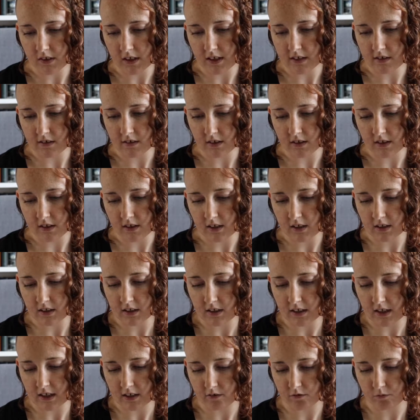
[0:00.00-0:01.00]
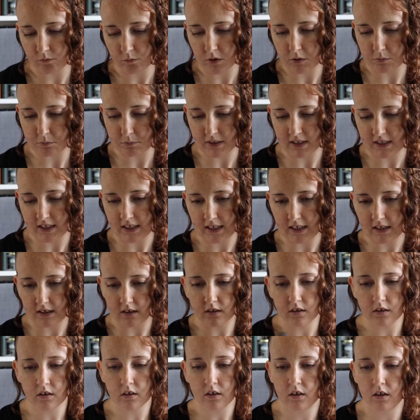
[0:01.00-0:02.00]
ended and the next one
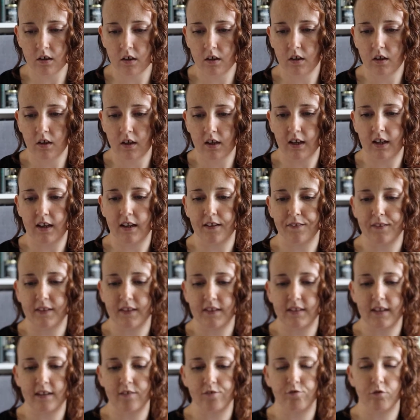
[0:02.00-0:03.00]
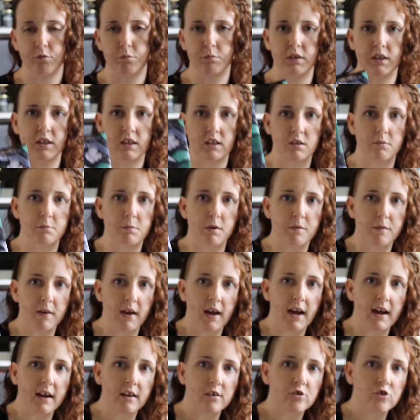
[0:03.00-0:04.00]
began. And I think that's from Kingdom of
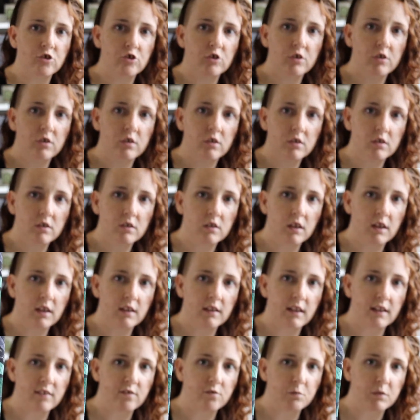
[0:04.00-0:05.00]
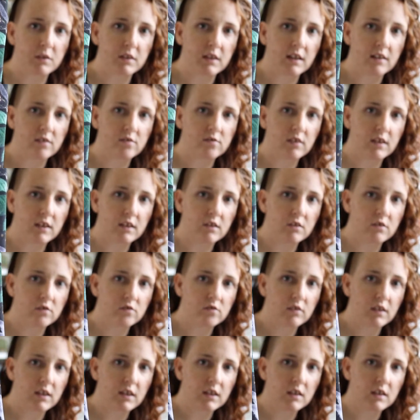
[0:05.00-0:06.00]
Ash. And that's what that side
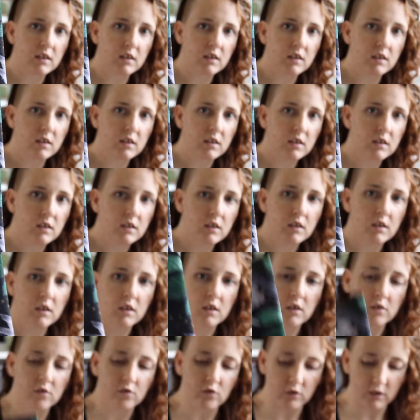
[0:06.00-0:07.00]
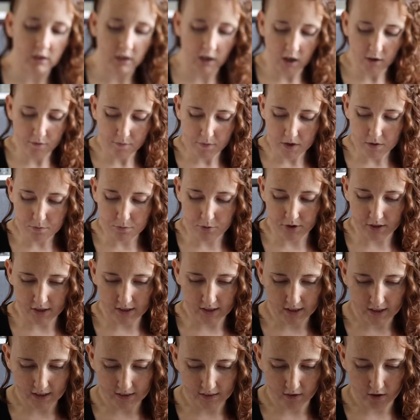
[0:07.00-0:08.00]
looks like. So they are very
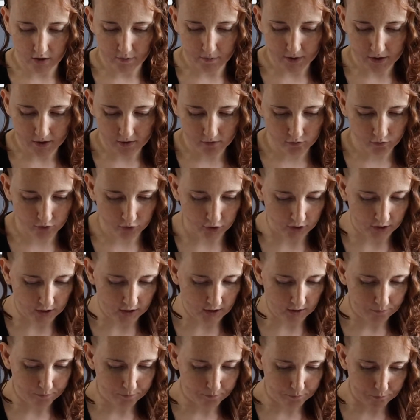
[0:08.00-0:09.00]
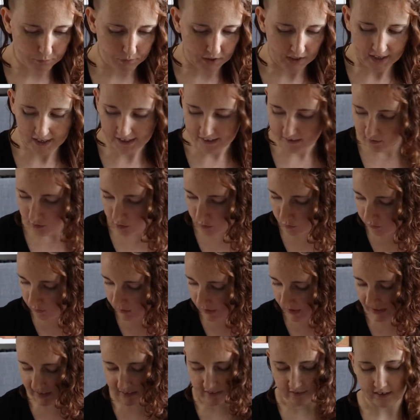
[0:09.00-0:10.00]
pretty and they're very sturdy, but I doubt
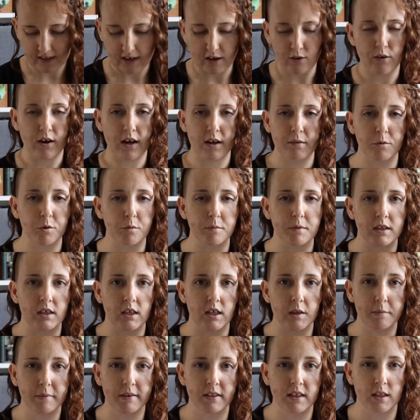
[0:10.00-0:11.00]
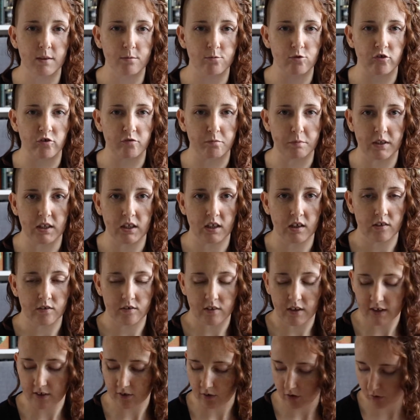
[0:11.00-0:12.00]
I will be keeping them just because
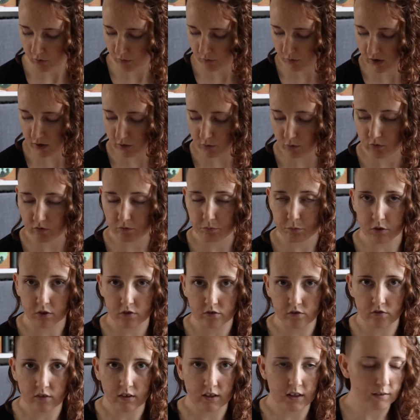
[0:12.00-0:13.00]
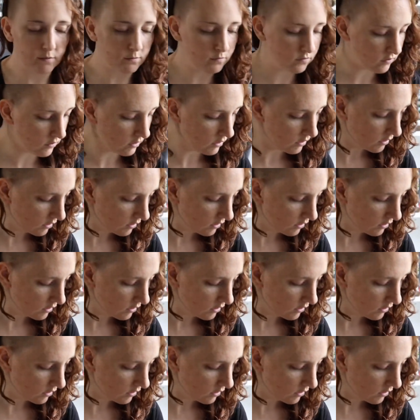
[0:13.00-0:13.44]
I don't use book sleeves.